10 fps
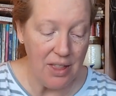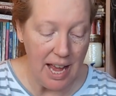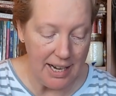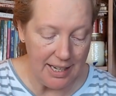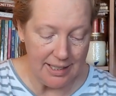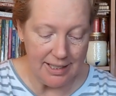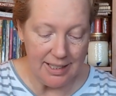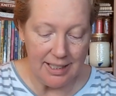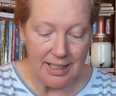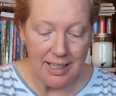that is
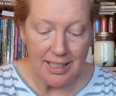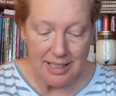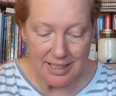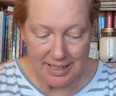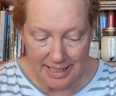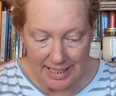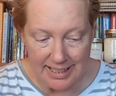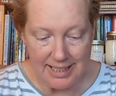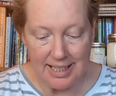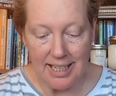the
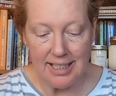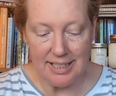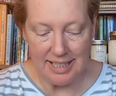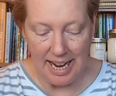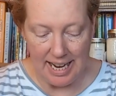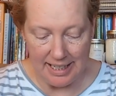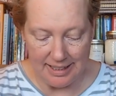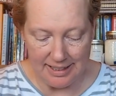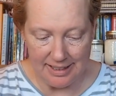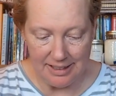6th
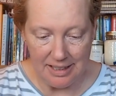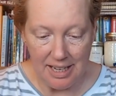size.